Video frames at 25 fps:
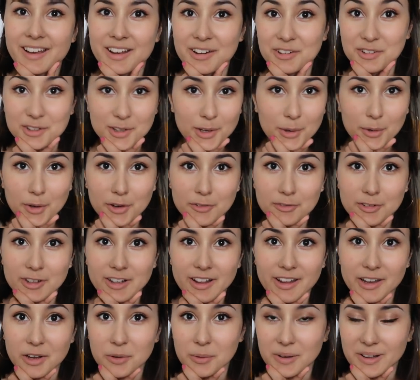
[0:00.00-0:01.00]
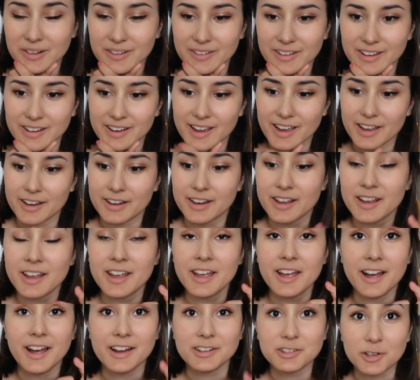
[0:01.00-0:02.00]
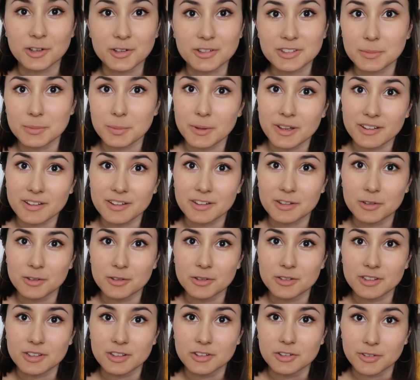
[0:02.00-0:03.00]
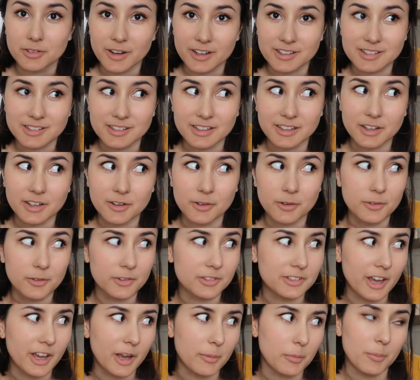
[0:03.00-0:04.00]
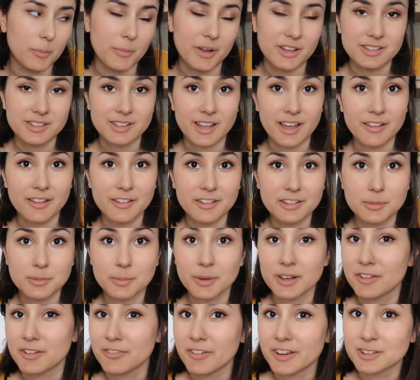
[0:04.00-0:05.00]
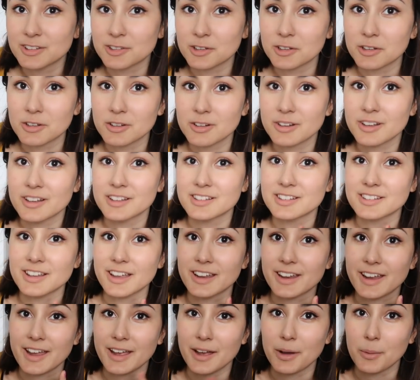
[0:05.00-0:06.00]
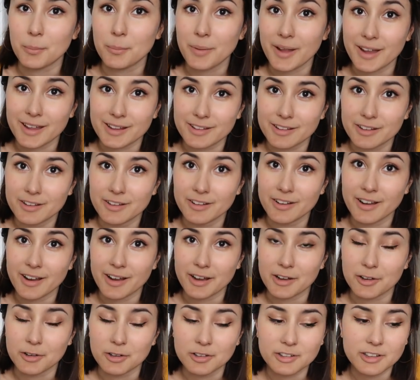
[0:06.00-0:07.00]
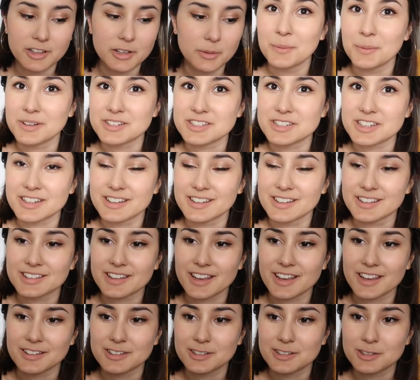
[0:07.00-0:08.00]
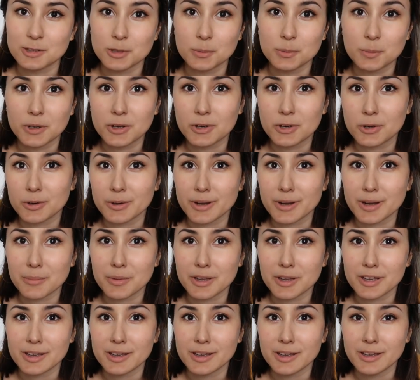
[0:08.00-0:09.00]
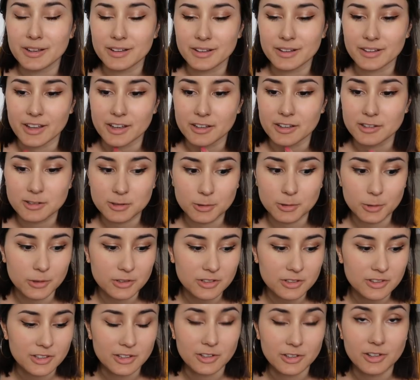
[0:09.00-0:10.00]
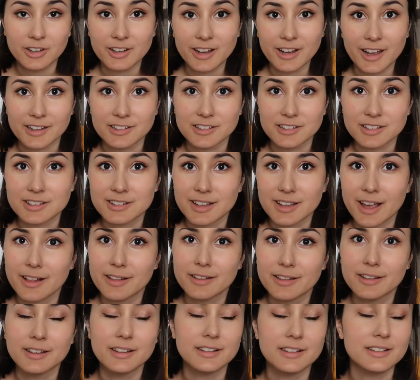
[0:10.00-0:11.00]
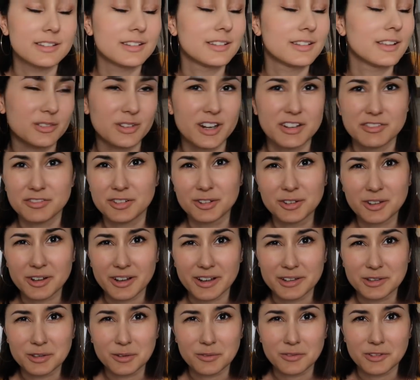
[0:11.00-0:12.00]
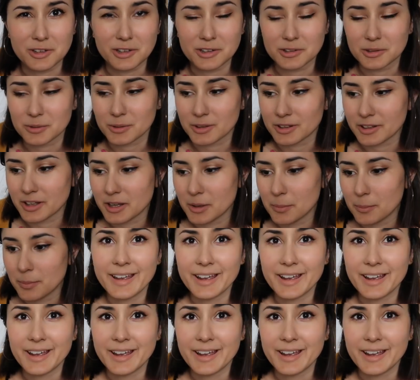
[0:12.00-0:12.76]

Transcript: I'll just go over it like quickly again. I don't typically use a dressing all the time on my salads, but if I do, it's like our paleo aioli, which is a super creamy like sauce that you can add to salads. It's great for all kinds of things really.